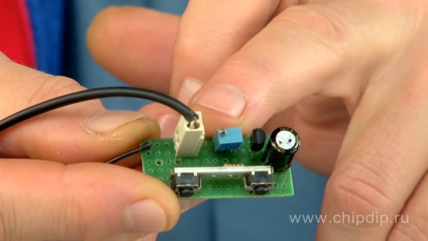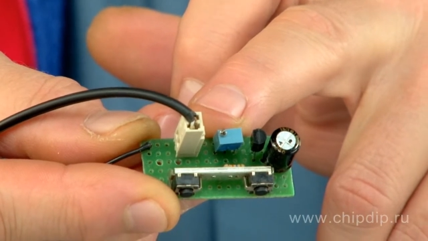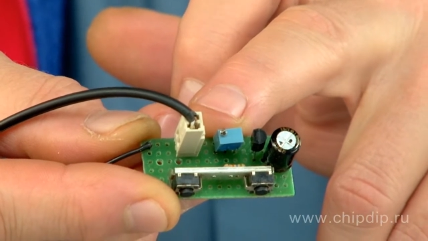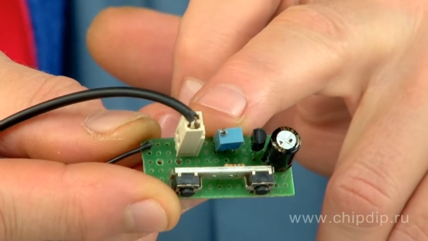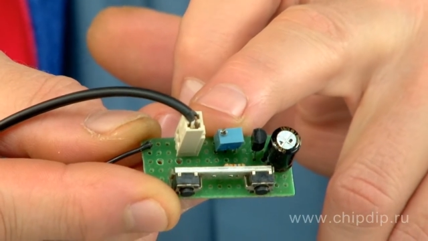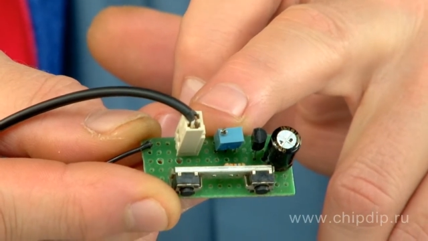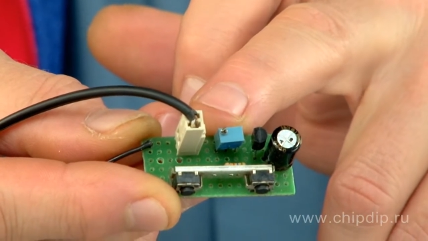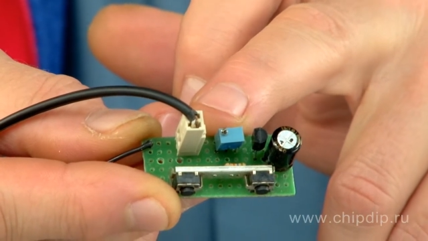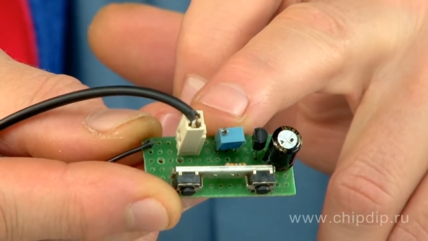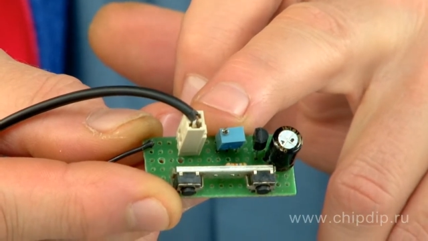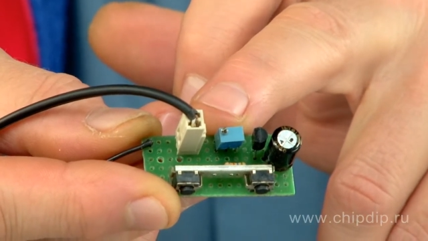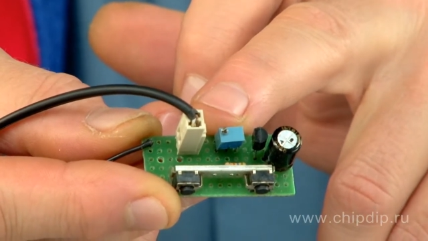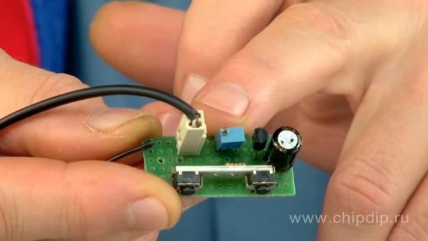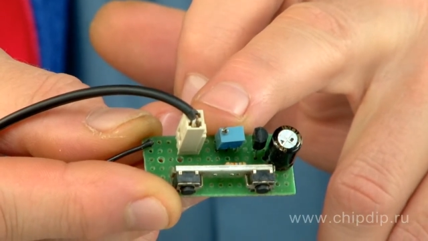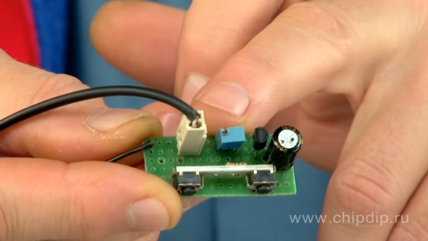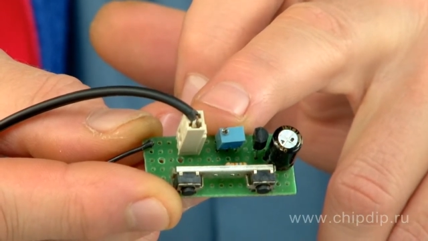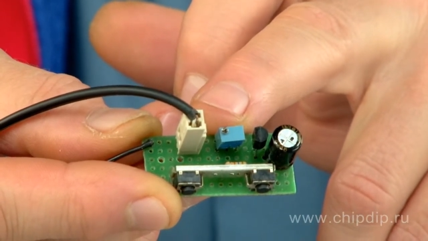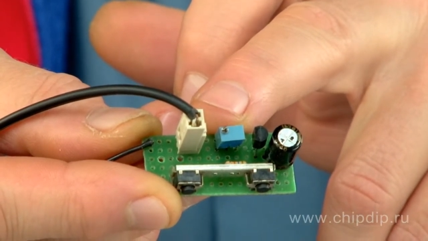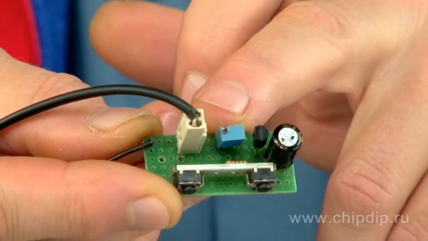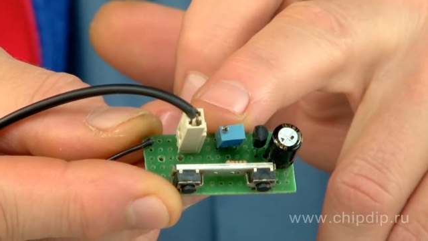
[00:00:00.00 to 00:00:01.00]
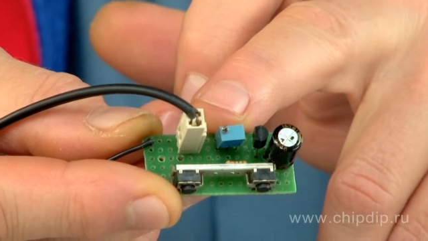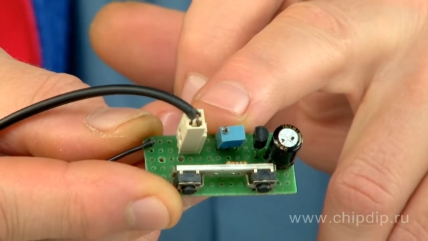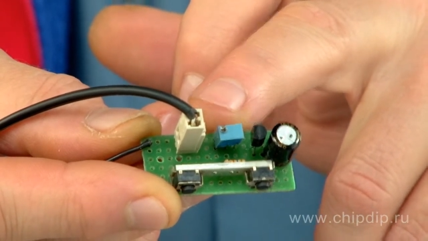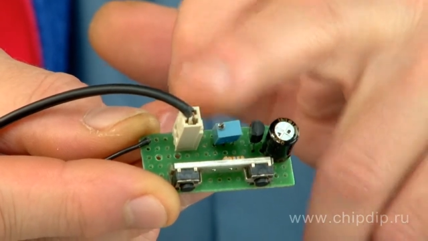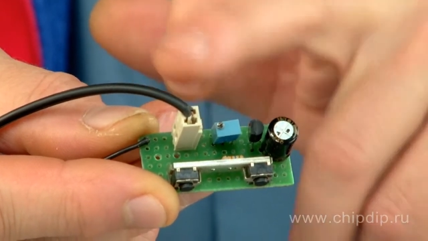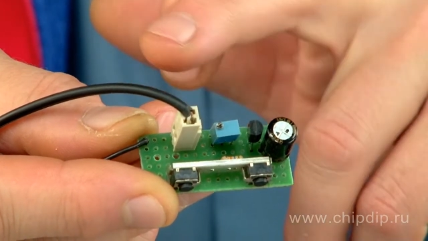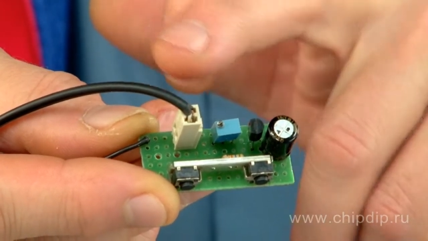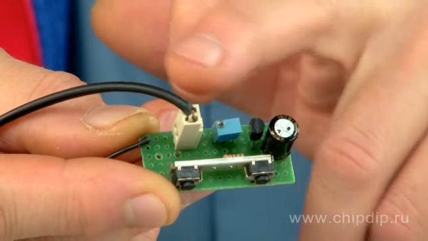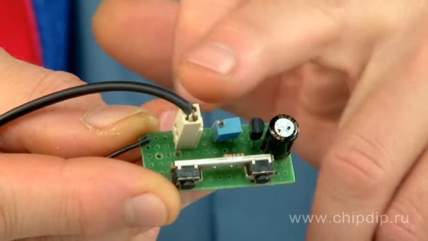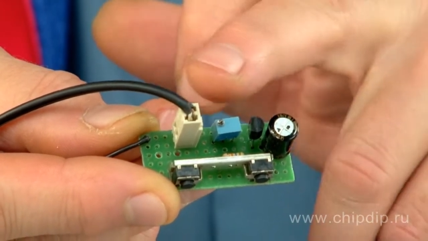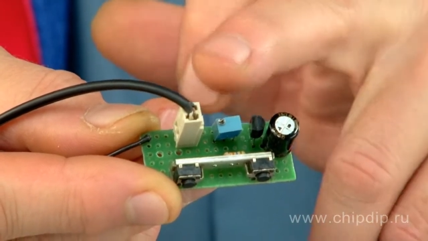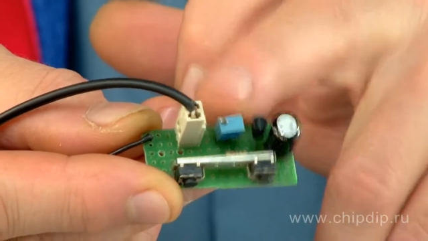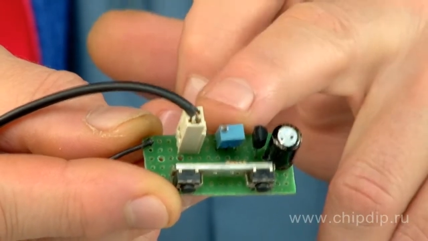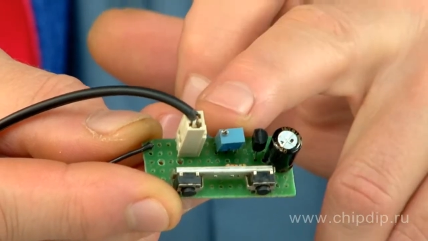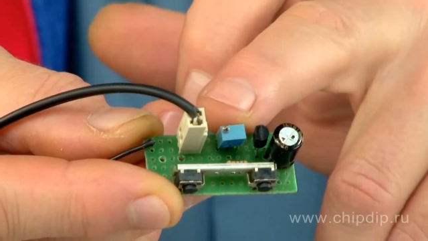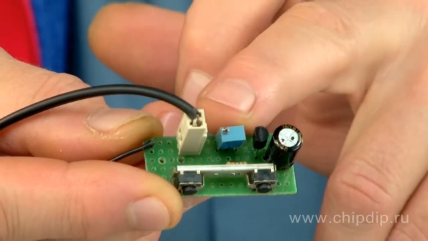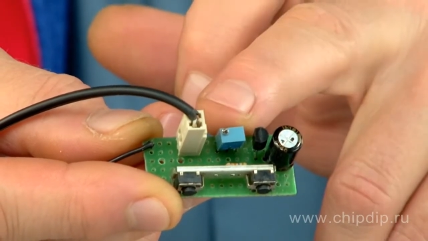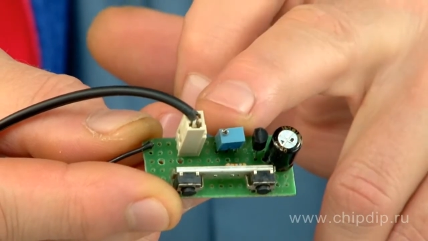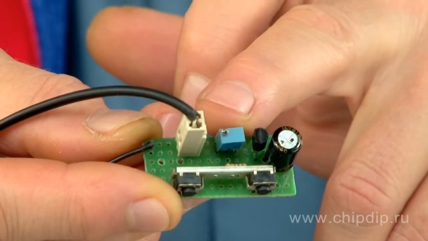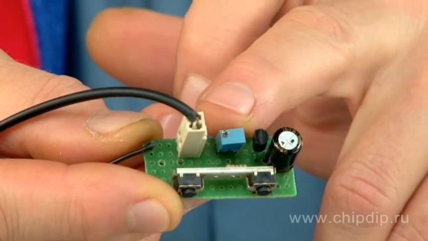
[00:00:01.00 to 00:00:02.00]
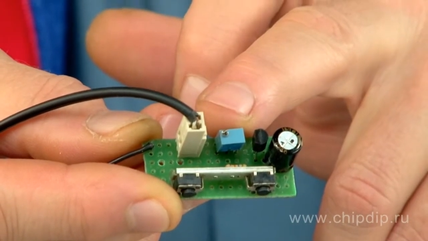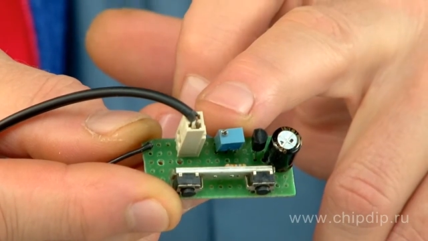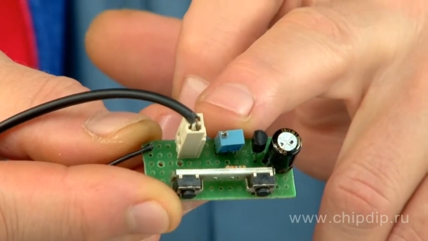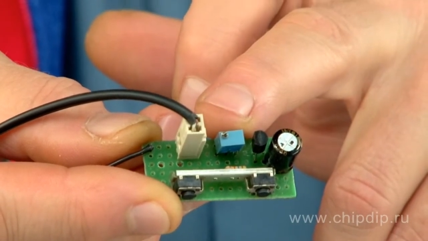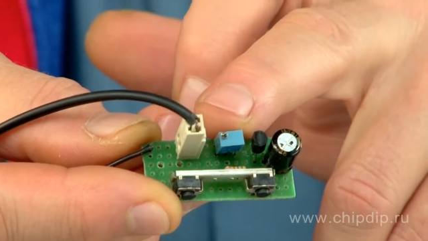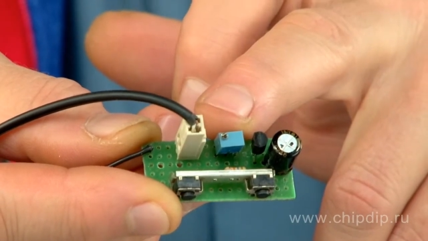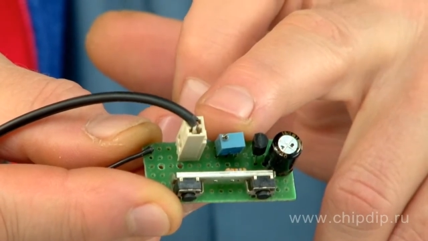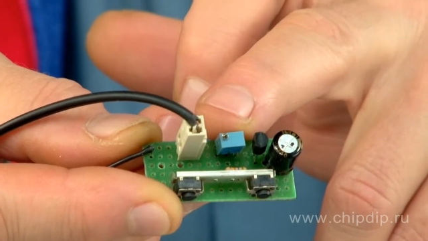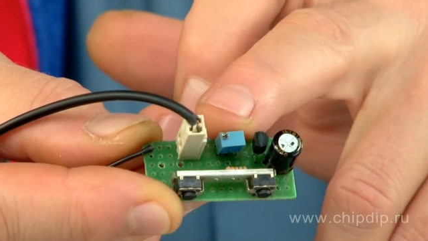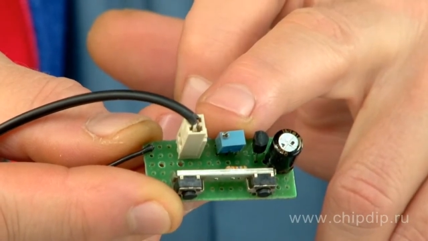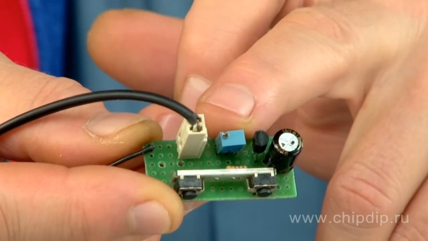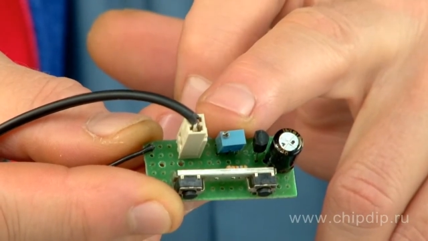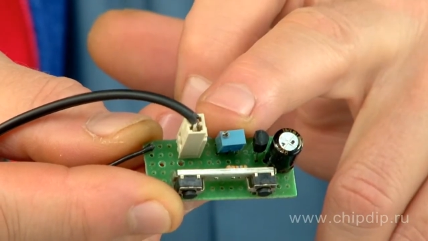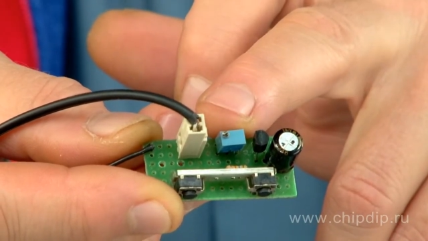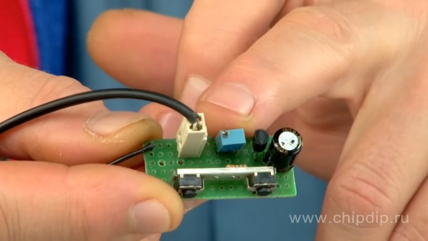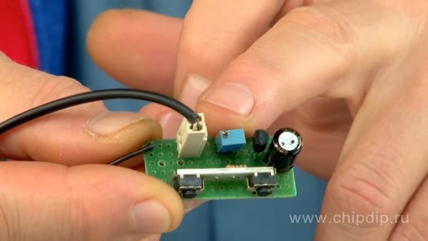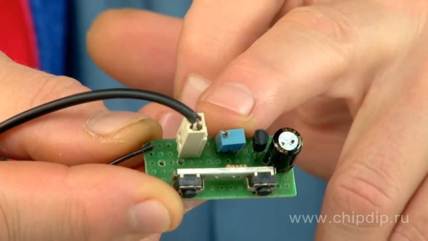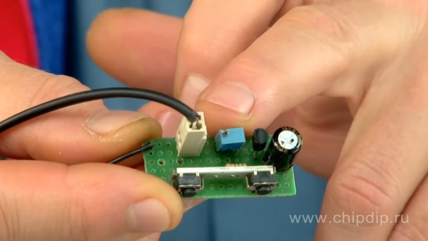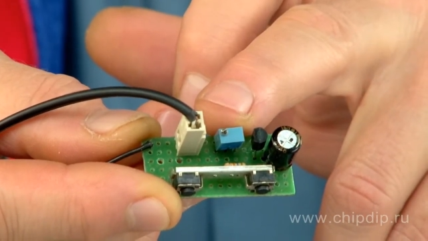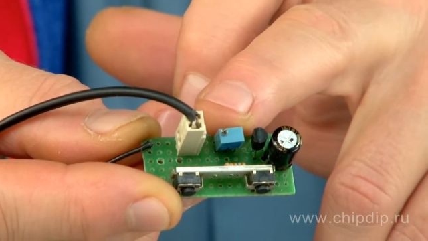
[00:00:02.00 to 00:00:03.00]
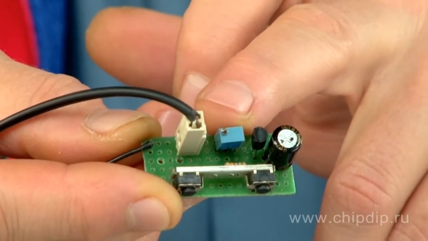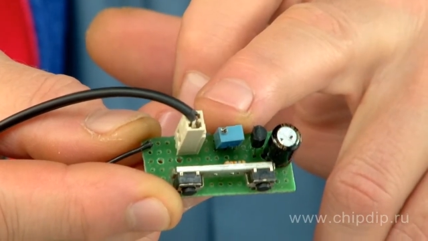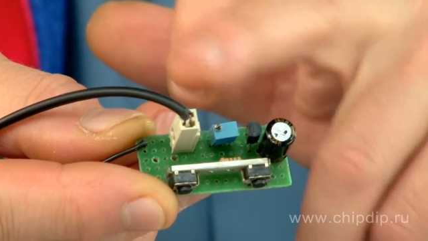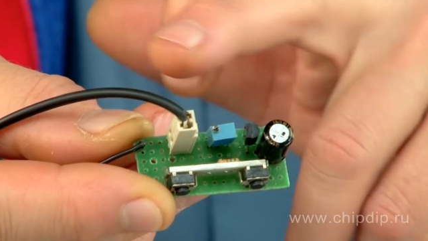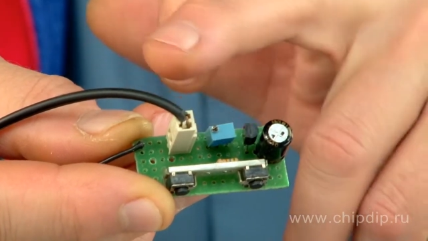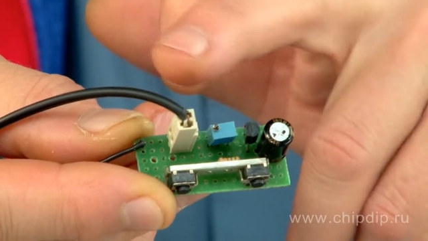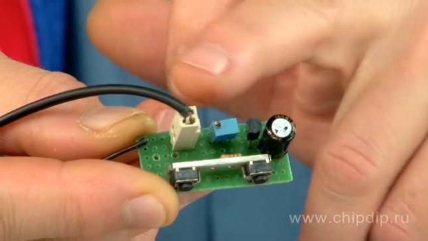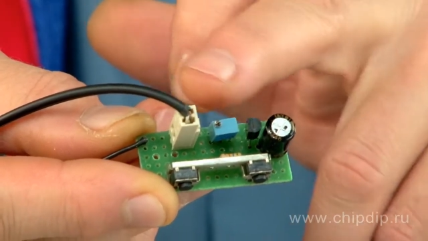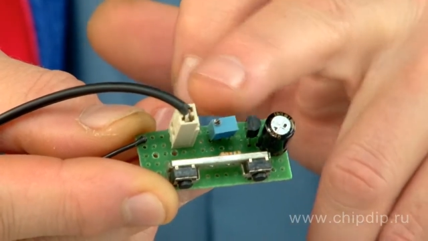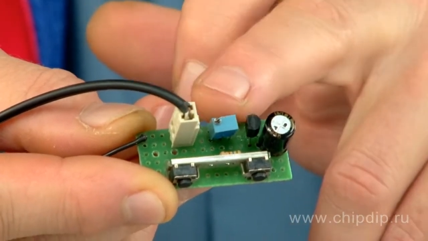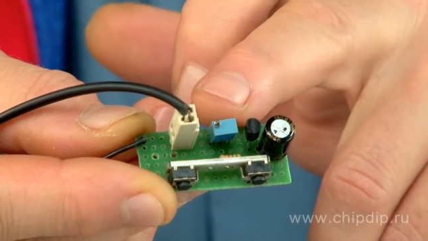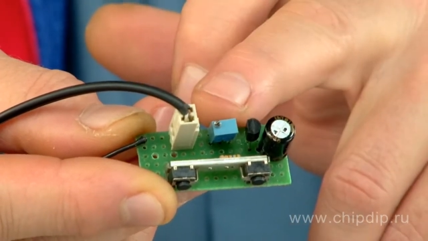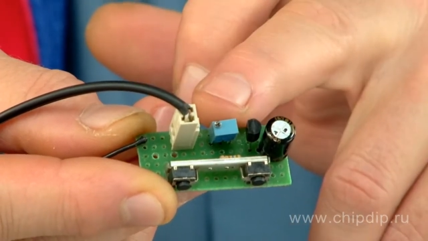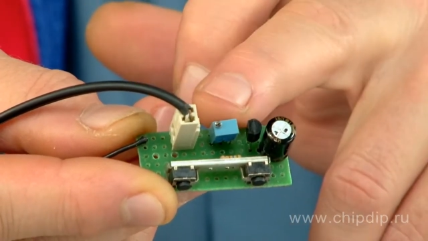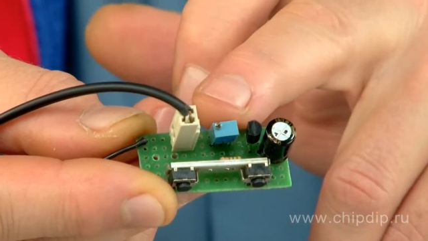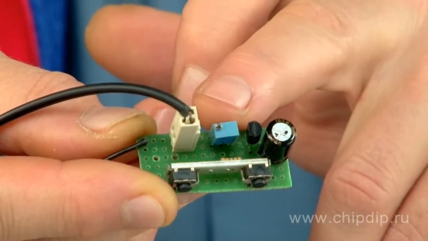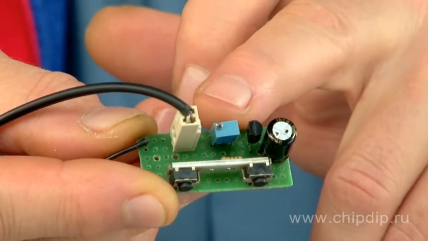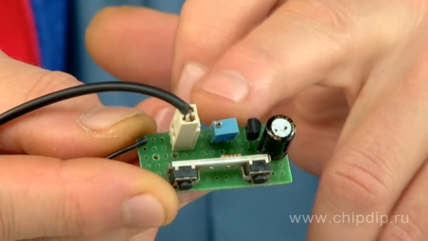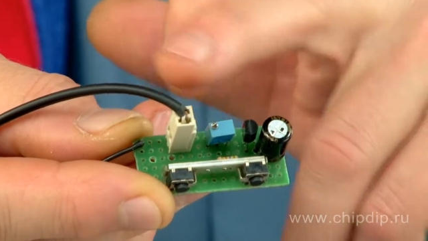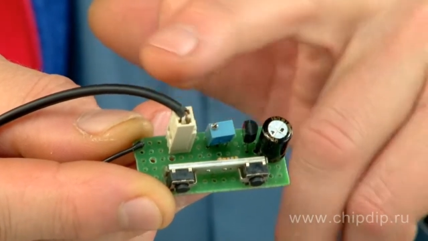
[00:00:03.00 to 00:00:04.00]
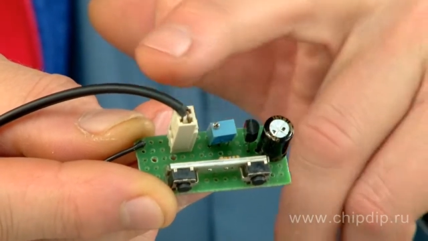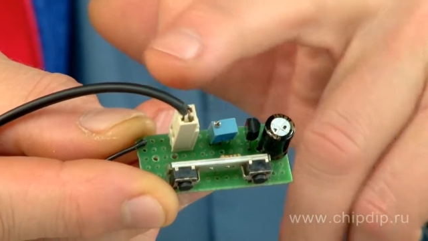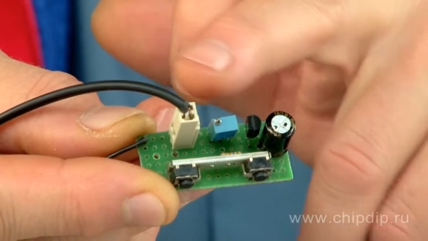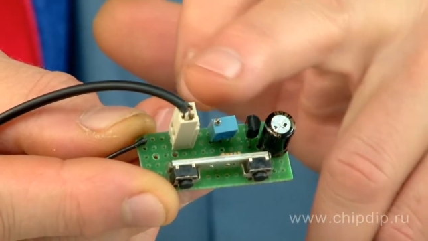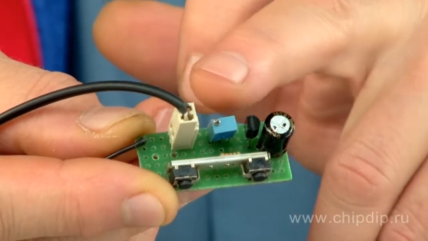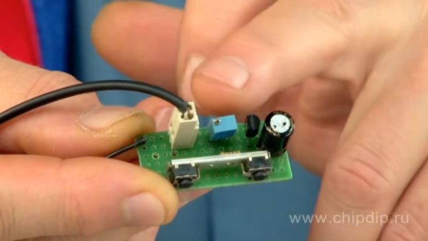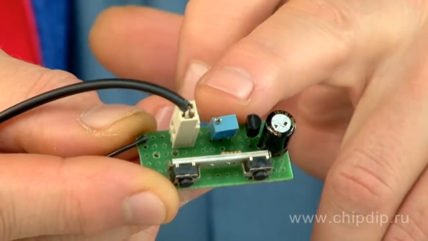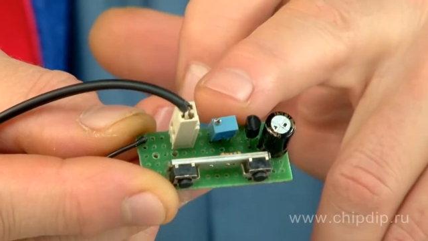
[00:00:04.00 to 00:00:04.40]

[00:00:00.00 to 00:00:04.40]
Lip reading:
No face is visible, so there are no lips to read.